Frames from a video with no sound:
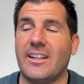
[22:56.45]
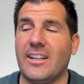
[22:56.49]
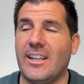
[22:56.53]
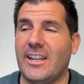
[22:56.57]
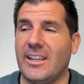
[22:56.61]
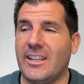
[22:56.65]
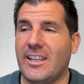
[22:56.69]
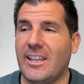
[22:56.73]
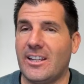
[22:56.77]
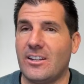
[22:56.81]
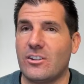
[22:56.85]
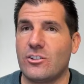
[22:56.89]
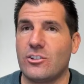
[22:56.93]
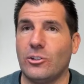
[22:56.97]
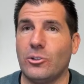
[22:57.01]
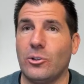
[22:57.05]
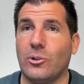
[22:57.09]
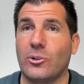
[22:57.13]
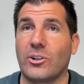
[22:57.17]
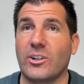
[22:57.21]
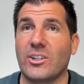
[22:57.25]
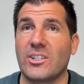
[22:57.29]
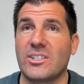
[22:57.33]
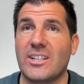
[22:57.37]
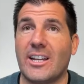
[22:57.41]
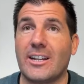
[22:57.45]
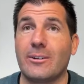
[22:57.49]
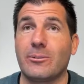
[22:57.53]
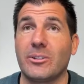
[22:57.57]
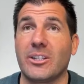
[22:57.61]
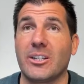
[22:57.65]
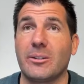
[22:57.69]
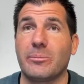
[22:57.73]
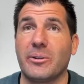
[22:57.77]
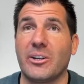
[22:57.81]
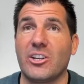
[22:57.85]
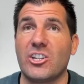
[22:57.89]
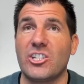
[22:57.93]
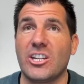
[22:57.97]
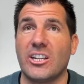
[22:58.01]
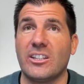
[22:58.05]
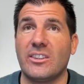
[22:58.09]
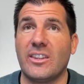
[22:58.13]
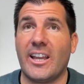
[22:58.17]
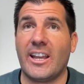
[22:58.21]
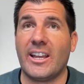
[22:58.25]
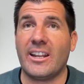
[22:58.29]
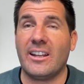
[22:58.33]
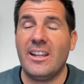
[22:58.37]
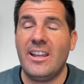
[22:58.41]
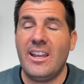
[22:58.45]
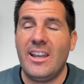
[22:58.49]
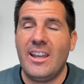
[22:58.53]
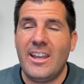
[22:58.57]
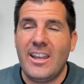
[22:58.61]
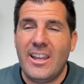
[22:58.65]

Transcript: Yeah, again, Dolores, I really appreciate that.